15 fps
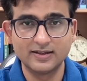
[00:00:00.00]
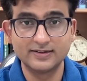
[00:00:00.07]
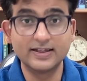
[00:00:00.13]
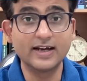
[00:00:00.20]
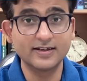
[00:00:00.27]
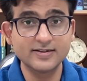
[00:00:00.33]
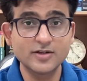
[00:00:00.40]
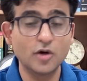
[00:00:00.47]

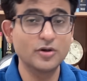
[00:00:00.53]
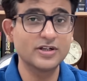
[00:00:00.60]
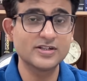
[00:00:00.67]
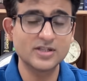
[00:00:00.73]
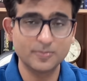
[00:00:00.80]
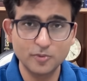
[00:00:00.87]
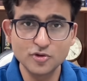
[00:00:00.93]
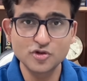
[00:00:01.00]
That is how it is
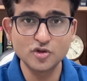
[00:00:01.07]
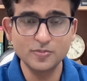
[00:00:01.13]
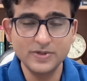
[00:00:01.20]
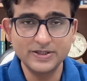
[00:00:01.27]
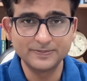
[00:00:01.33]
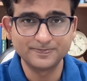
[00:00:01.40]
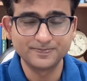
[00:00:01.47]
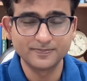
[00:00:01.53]
supposed to
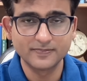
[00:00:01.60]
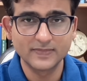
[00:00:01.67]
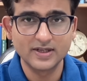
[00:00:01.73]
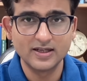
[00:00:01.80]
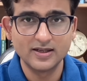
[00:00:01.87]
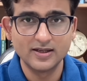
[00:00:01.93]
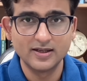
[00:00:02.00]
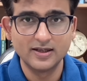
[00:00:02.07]
be.
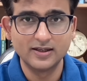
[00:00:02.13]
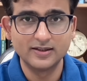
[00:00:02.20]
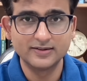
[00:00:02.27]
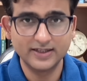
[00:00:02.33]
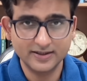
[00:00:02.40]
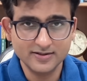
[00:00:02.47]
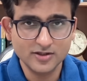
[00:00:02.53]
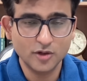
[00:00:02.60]

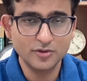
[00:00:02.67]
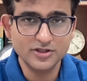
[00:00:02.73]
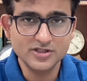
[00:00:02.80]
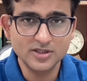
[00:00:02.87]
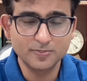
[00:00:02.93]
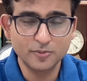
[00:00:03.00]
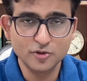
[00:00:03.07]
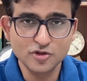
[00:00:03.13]
That is how it is
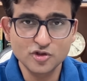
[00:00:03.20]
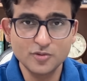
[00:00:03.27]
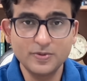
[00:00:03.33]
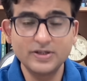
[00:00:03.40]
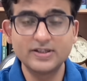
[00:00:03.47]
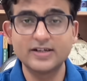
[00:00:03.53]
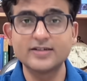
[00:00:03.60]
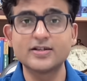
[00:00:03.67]
supposed to
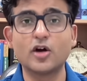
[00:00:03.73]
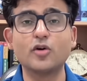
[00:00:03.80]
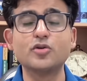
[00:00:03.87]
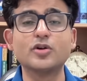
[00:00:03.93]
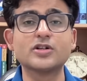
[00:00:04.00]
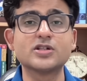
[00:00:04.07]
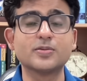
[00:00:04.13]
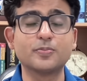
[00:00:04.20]
be. That is how
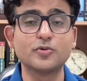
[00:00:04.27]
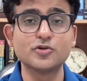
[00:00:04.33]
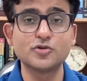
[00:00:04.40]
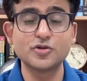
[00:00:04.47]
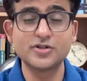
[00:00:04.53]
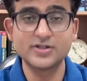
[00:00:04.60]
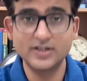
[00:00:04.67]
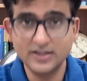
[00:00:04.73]
you are supposed
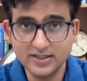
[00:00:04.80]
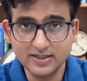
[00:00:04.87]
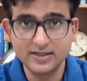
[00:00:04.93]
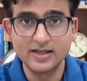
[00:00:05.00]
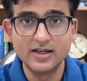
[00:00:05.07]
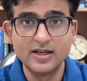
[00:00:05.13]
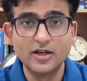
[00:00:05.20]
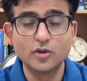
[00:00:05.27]
to
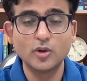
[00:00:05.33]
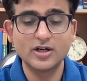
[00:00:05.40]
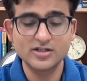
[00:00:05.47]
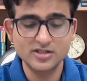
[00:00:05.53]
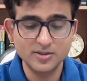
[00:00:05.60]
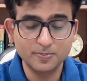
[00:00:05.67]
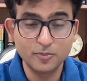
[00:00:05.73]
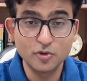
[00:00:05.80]
study. You are
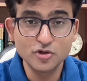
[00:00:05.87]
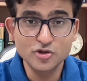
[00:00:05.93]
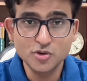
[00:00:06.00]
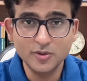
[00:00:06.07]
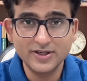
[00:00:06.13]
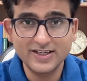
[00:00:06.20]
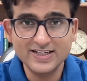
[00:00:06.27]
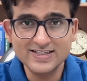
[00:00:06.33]
supposed
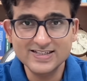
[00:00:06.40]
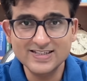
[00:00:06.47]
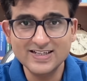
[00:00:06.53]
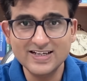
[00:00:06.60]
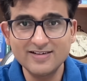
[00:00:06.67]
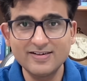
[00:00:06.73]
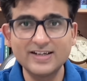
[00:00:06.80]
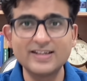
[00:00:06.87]
to
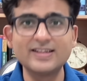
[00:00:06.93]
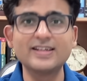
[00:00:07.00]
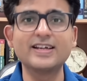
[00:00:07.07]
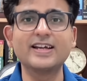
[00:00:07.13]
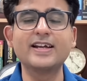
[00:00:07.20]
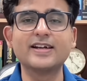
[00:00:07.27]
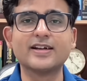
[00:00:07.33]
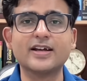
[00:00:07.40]
accelerate in the
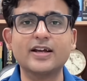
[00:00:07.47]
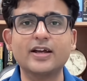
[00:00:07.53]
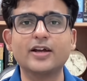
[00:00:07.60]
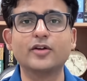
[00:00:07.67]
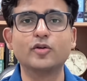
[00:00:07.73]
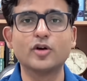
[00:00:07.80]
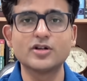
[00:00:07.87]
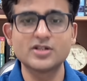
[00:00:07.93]
end.
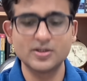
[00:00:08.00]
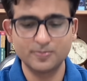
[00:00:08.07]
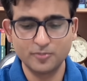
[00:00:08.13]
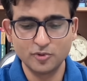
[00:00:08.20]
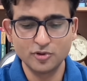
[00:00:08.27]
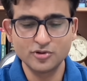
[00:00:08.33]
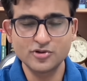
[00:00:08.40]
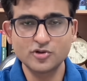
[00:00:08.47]
You are
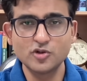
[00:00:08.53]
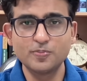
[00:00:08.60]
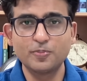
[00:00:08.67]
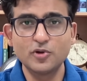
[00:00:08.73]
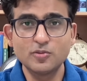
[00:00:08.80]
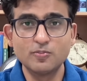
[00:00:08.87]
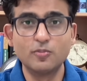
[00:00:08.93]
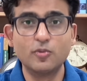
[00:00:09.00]
supposed to
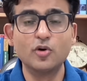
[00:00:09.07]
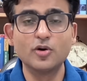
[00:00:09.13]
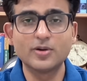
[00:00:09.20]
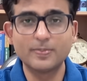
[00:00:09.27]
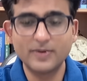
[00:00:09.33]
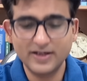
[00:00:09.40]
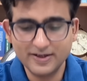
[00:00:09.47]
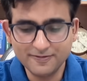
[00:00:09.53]
put
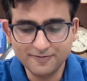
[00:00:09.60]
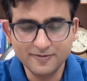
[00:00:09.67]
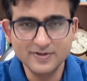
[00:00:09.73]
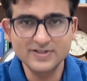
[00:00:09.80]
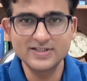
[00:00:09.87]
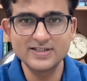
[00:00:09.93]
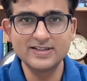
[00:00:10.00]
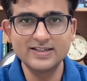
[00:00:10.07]
more
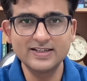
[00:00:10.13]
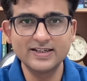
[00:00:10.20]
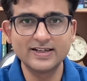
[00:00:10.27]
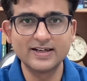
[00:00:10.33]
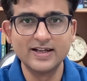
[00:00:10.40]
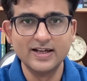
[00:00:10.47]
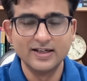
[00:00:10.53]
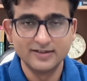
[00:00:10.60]
efforts in the
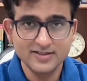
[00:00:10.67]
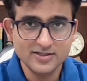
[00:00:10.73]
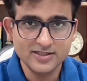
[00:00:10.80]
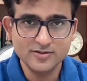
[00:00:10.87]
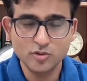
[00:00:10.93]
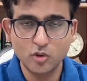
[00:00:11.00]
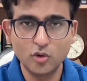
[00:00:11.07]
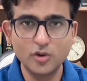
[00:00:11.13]
end. This
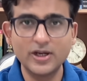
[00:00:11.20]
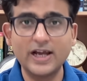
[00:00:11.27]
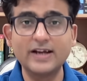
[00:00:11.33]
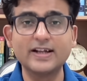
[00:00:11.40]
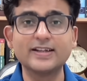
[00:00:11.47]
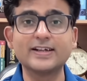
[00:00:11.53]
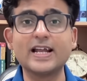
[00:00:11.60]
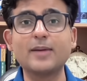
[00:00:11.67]
is whole
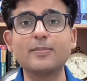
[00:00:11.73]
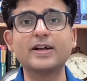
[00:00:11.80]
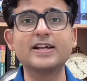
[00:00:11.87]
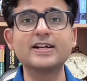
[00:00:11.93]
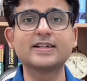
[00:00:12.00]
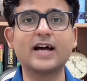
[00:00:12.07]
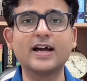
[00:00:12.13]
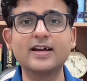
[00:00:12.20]
idea that I am
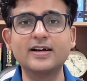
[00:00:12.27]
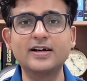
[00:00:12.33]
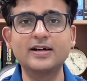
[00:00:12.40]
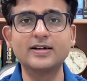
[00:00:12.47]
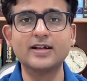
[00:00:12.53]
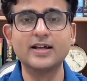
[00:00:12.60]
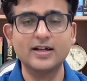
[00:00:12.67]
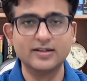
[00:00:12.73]
getting
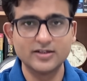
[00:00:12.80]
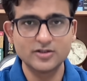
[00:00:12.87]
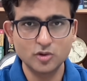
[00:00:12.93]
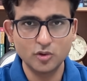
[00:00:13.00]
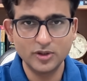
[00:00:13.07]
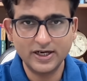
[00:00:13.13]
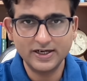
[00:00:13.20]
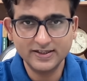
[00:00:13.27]
tired. This
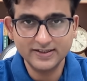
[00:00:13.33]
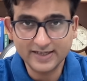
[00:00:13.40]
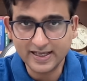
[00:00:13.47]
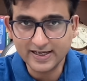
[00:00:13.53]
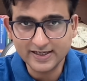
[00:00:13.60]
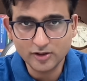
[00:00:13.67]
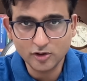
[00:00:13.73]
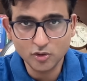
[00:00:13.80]
whole idea that
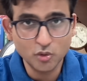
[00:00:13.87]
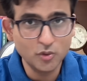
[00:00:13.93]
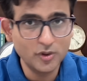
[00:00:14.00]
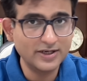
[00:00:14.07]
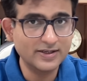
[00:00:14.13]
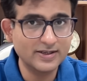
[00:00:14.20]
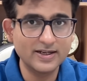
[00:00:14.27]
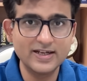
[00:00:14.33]
I cannot do
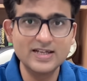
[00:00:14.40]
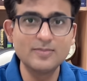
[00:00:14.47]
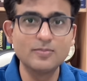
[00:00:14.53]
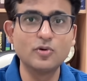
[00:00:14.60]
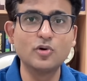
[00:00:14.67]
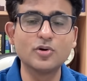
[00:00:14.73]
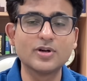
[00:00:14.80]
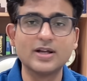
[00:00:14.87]
it
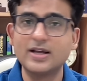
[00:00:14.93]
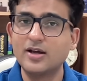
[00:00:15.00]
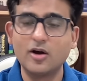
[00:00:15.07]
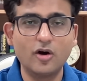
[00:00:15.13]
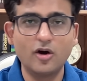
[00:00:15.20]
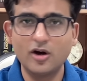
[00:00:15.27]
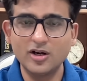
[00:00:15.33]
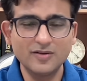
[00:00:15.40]
anymore.
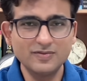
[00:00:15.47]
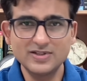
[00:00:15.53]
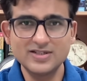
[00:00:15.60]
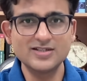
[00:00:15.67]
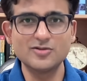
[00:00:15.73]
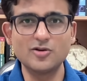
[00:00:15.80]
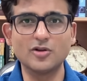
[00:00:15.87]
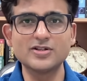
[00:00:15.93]
All of this
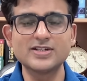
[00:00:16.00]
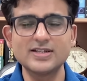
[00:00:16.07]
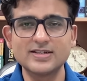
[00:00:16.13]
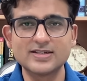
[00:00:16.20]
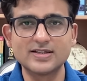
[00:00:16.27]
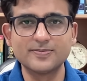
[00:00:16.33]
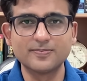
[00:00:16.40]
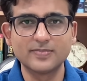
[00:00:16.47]
is
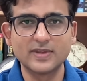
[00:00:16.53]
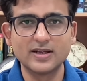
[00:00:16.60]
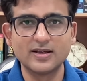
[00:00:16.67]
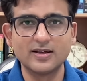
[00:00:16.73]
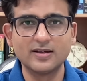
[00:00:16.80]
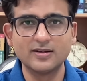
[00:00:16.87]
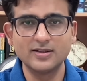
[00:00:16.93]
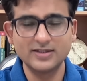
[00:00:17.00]
nonsense.
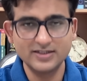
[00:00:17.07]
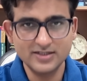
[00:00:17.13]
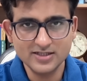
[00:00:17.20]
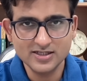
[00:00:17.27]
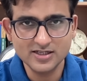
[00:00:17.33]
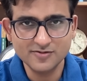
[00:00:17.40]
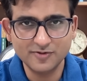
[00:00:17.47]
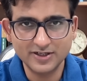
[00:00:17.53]

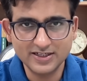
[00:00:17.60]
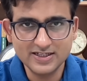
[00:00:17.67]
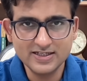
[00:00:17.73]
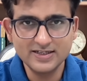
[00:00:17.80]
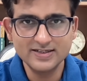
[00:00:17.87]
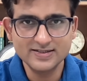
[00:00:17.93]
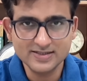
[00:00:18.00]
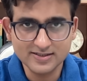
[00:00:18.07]
This is
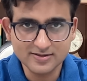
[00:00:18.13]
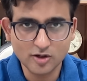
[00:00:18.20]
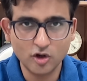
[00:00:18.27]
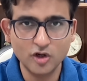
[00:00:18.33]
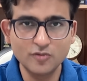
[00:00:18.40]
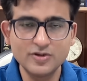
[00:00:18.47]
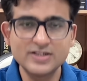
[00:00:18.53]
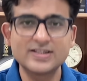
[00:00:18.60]
fatigue is
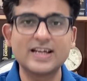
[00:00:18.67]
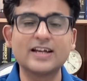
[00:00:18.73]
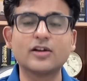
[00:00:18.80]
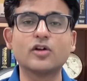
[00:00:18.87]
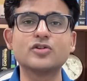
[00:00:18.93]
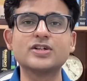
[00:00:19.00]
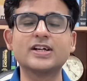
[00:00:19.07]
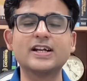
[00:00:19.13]
always
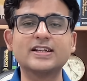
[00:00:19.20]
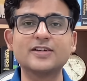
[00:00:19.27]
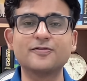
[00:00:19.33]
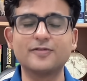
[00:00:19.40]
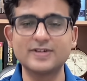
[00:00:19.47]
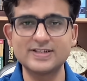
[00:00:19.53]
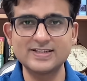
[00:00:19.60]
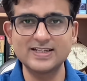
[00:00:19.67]
psychological at the
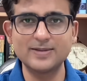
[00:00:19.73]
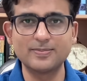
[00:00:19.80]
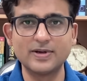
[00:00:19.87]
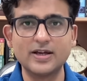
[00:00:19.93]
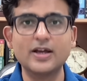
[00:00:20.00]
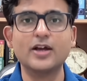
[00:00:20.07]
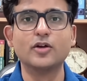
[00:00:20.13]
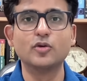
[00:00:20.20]
first step.
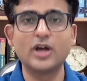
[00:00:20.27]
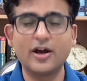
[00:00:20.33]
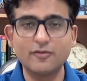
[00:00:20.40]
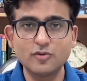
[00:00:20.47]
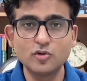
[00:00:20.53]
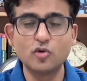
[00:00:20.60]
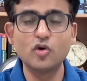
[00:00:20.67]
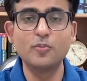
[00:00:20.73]
You have
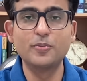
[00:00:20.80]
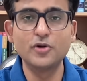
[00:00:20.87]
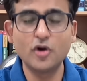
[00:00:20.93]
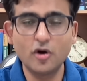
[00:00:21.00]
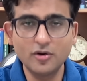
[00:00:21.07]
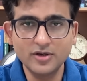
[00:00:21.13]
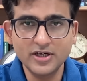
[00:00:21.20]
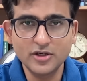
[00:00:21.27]
to go
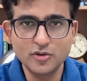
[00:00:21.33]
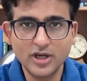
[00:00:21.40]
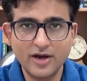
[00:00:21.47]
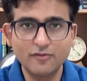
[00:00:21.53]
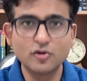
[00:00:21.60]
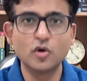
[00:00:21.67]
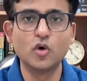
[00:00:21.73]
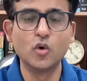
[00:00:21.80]
beyond it. You
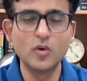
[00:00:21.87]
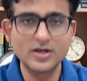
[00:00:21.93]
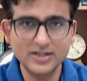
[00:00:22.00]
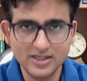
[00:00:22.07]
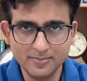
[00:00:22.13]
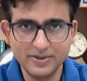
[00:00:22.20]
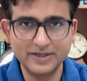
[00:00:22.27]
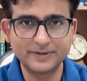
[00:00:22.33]
have to
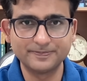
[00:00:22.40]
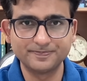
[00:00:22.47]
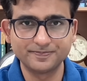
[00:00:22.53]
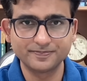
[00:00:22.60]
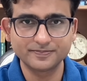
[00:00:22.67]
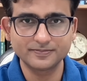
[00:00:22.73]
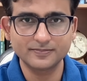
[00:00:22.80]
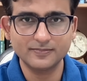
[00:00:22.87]
overcome it.
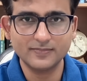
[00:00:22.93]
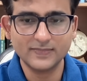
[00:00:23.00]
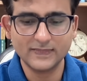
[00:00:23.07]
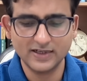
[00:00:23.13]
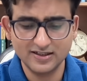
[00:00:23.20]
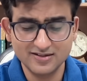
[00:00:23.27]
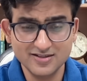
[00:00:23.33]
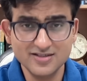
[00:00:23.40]

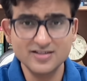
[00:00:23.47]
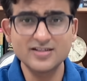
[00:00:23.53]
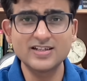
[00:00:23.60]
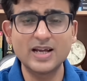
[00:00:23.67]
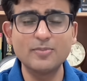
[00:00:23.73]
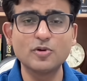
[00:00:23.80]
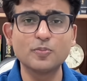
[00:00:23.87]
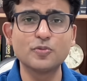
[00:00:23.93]
This is the
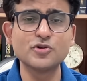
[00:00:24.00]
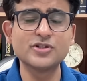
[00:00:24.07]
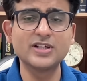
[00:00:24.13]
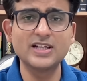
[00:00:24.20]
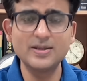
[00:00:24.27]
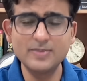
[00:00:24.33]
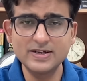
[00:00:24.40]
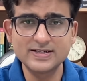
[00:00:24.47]
time to push the
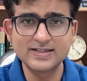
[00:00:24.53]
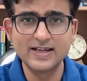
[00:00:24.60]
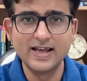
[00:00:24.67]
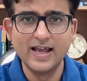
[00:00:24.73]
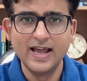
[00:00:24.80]
limits.